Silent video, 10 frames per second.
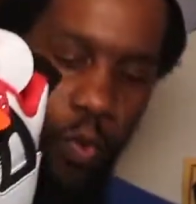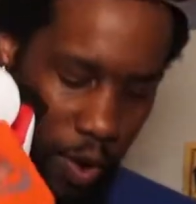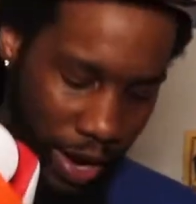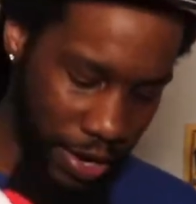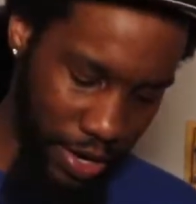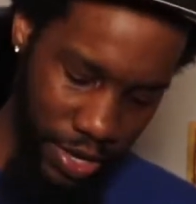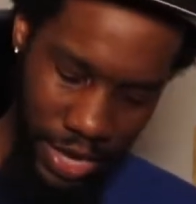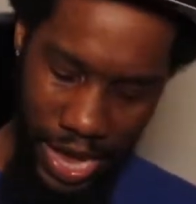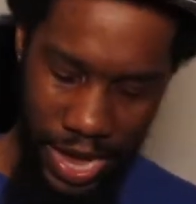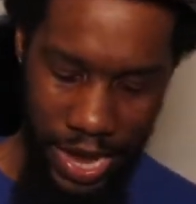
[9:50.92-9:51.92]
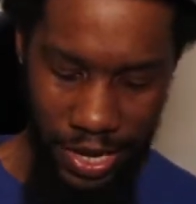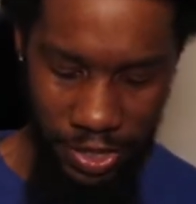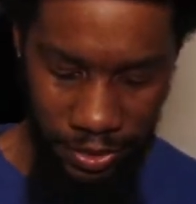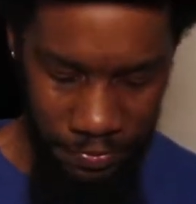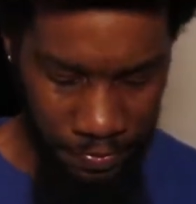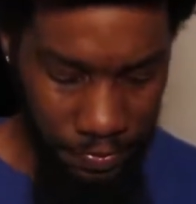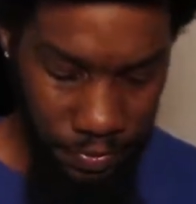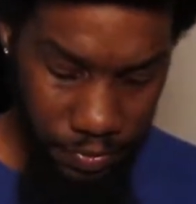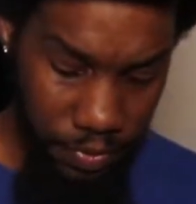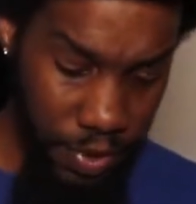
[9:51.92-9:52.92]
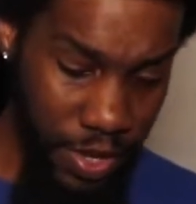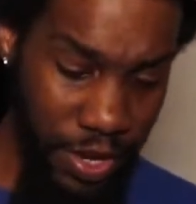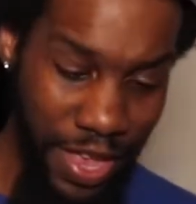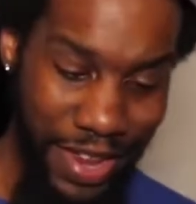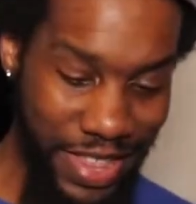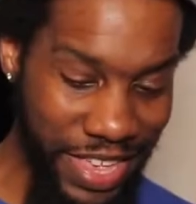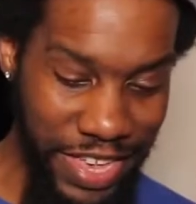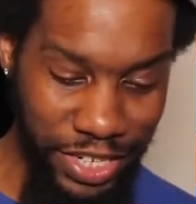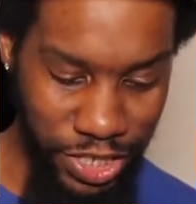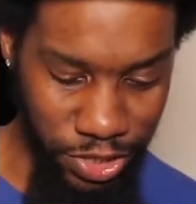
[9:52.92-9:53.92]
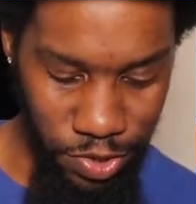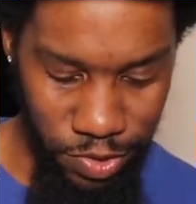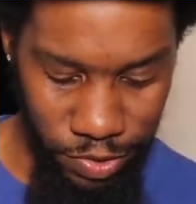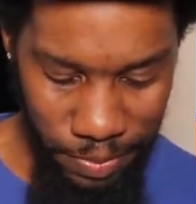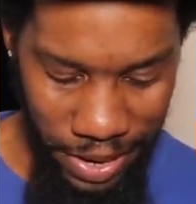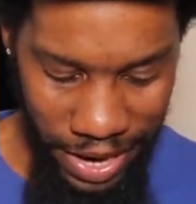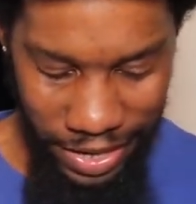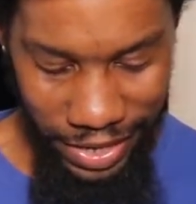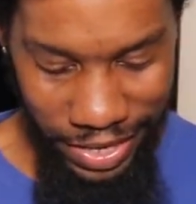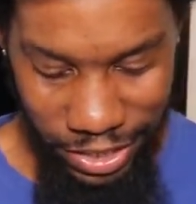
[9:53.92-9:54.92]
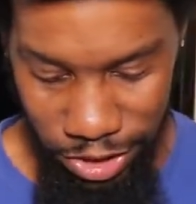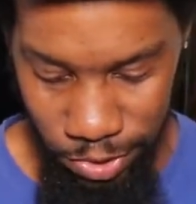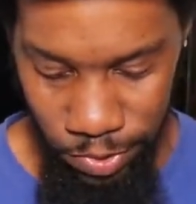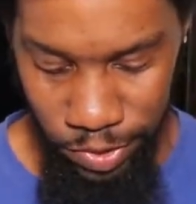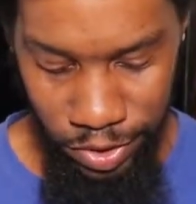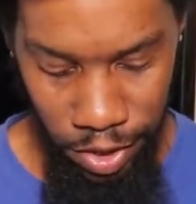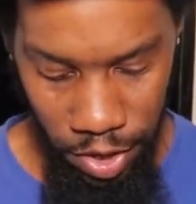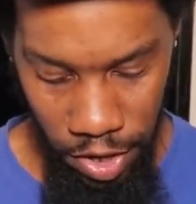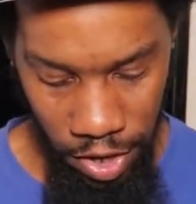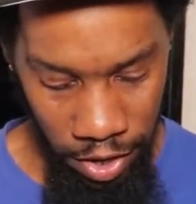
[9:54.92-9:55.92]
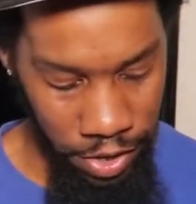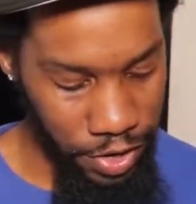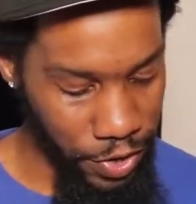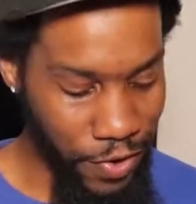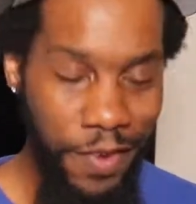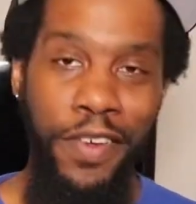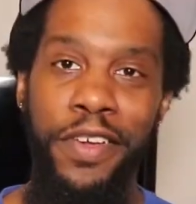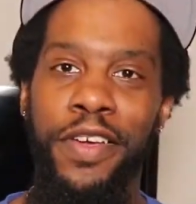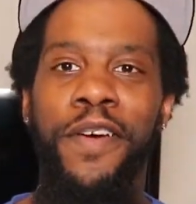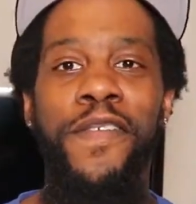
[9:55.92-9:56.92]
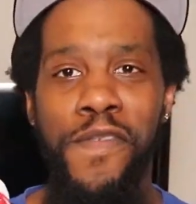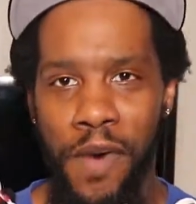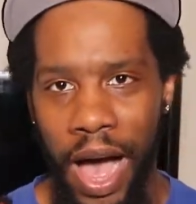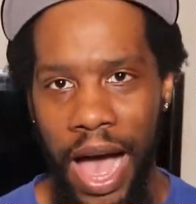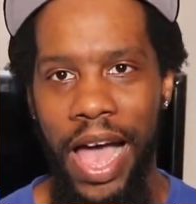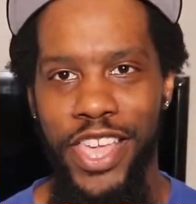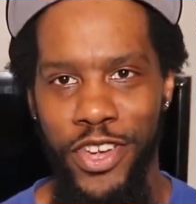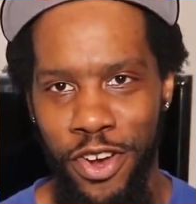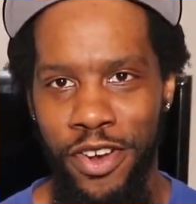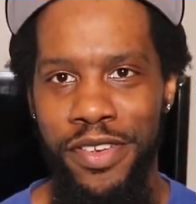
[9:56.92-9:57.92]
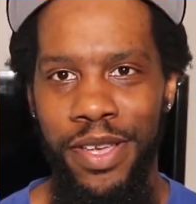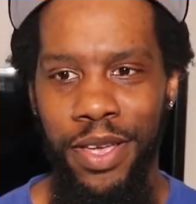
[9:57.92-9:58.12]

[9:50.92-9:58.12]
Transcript: white cage. And these shoes, man, these shoes are fire.